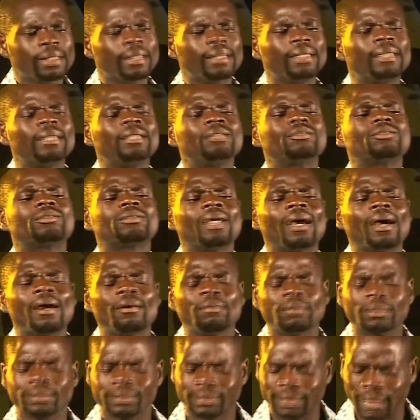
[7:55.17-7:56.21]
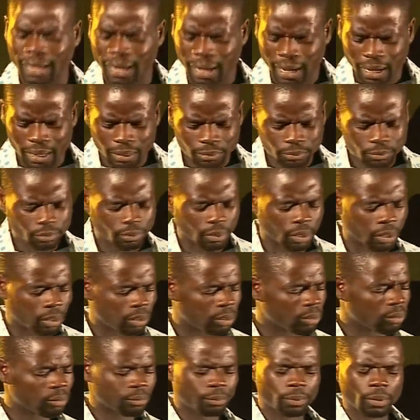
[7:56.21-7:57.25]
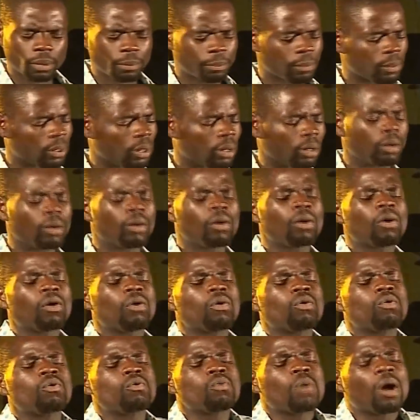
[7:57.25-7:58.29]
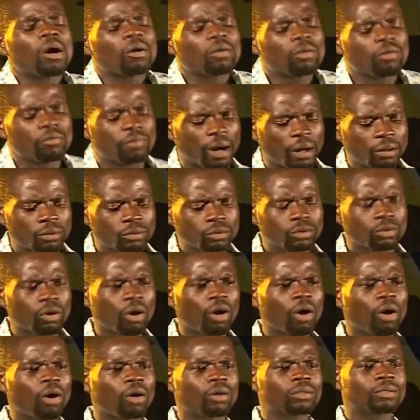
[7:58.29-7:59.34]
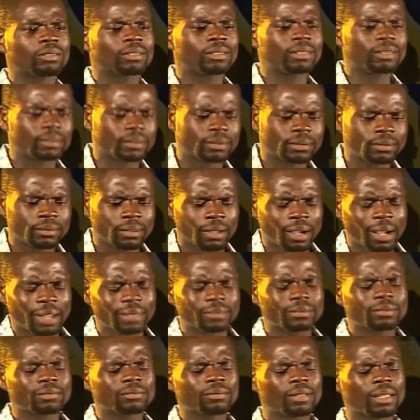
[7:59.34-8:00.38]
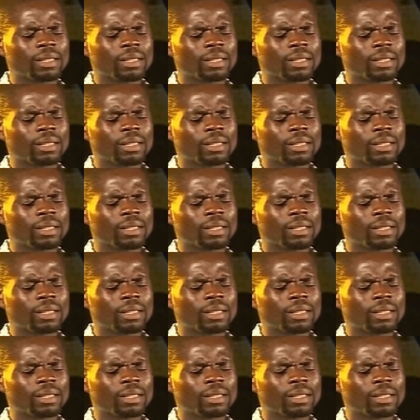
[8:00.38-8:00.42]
it's cherry time, pum, pum, pum. What about daughters? I just